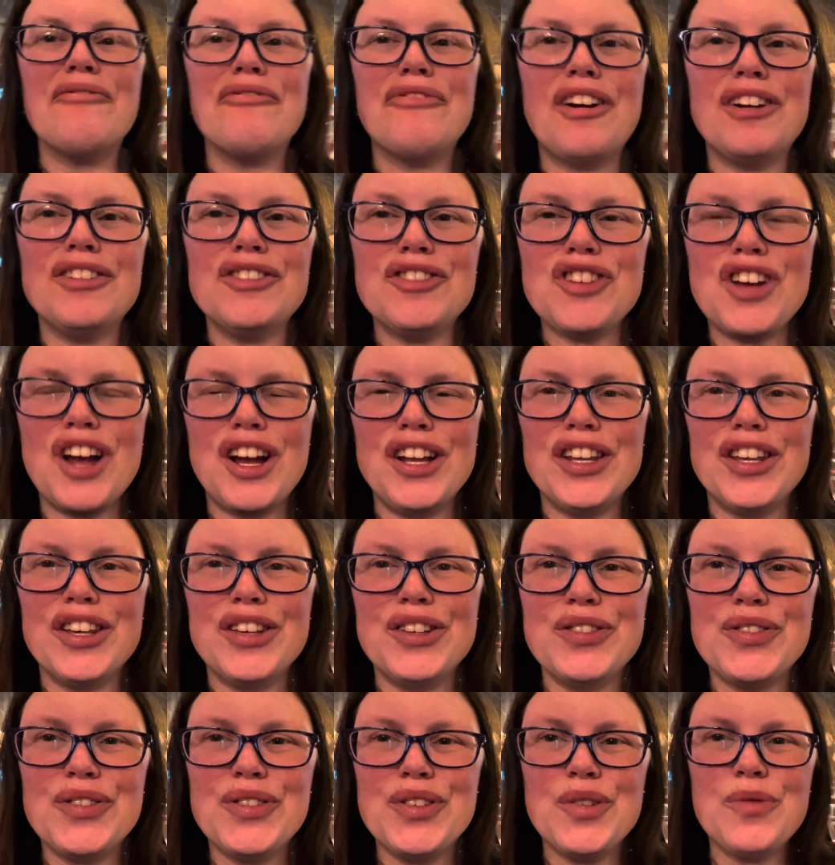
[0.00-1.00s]
French
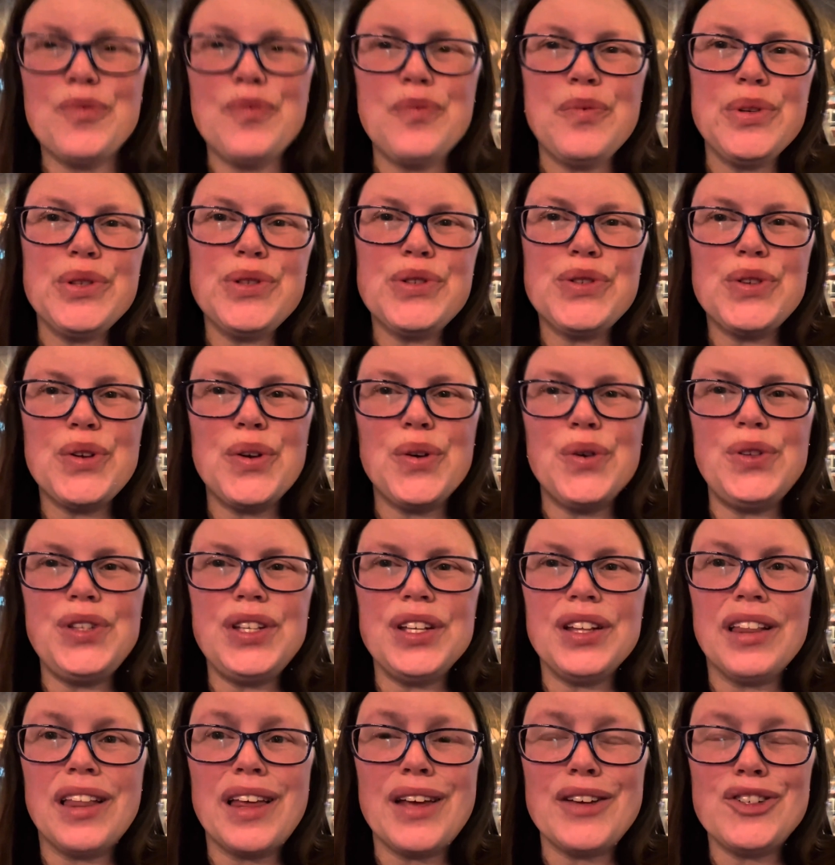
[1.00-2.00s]
onion soup was so
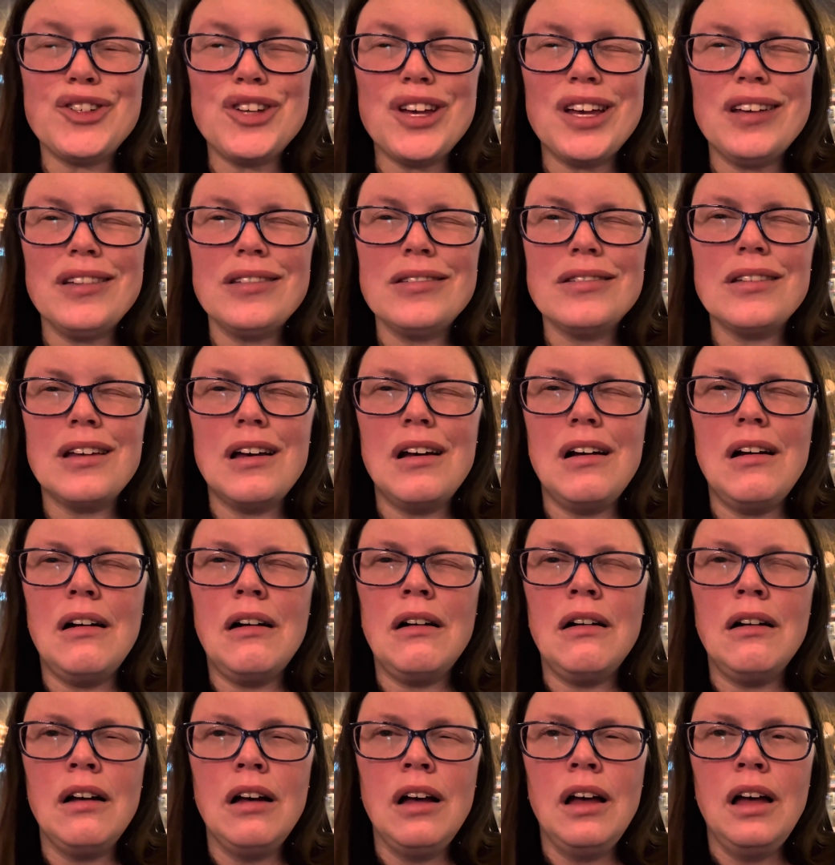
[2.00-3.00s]
delicious.
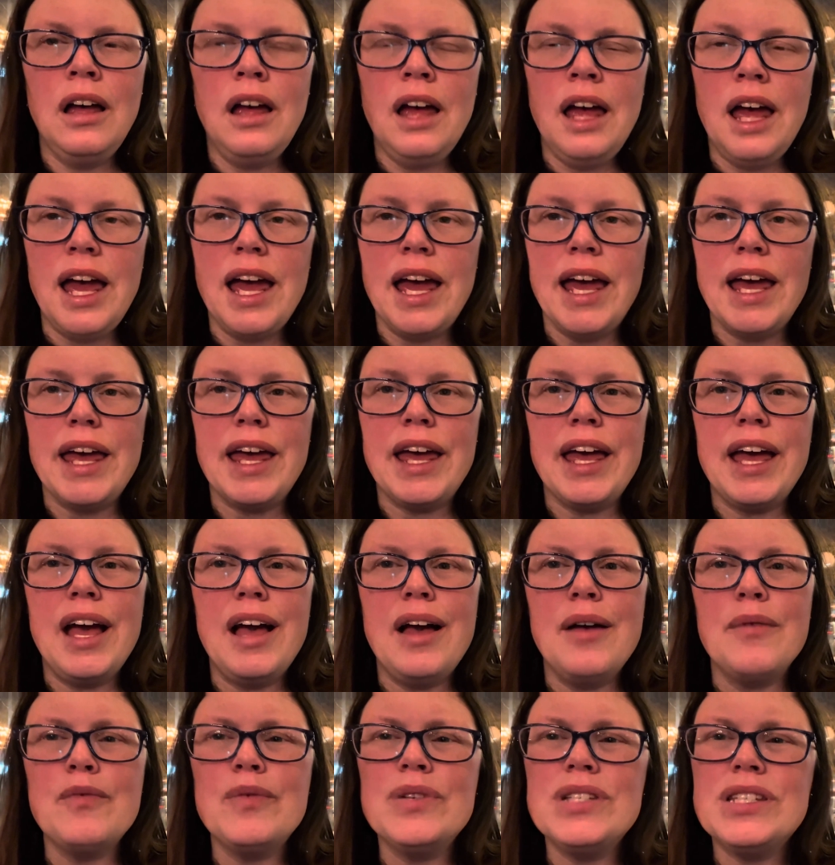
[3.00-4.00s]
Oh, it
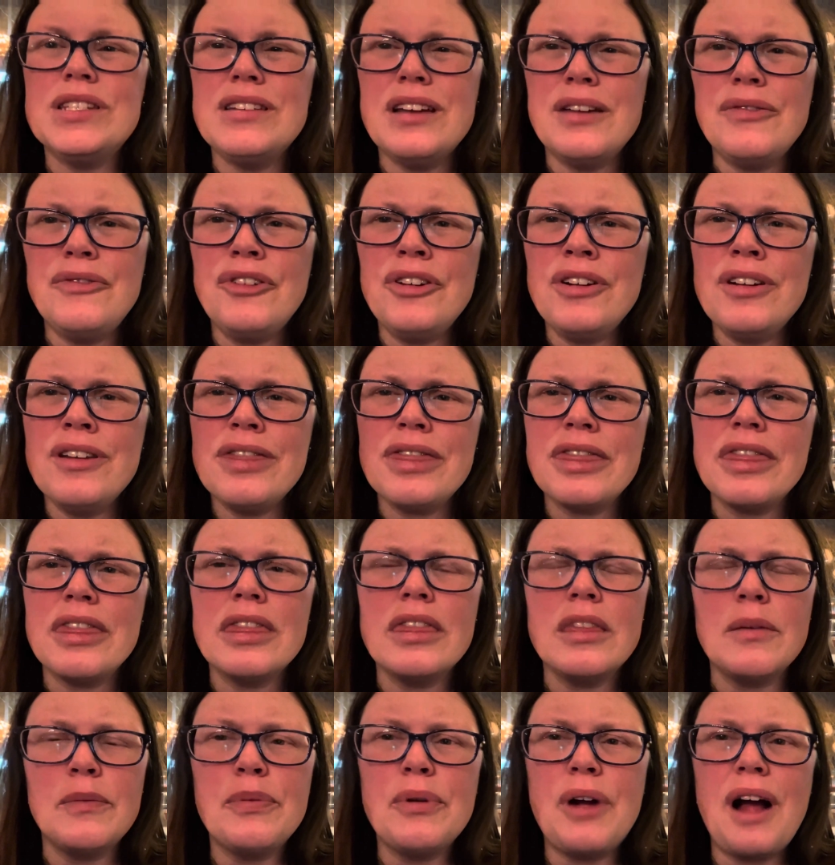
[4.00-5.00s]
was different.
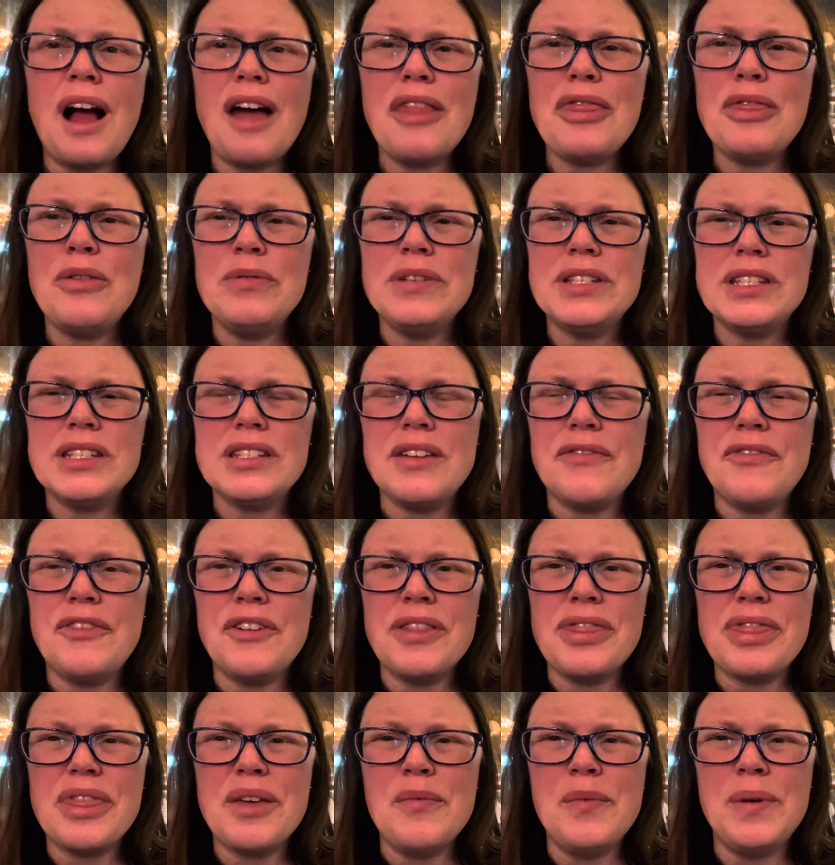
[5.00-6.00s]
The broth was
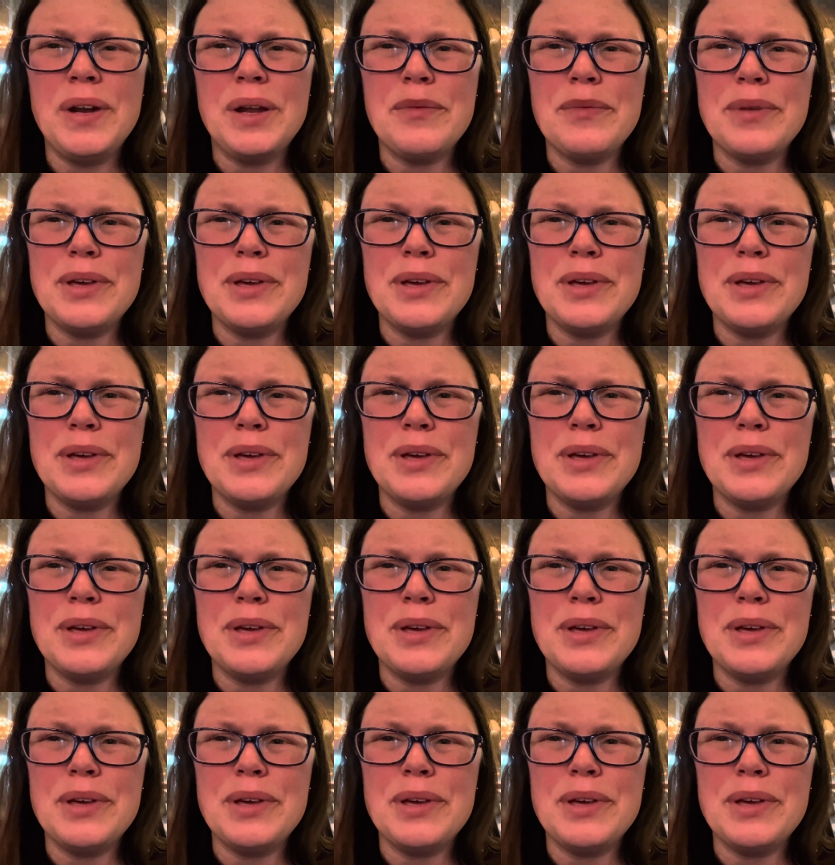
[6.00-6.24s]
different than what I'm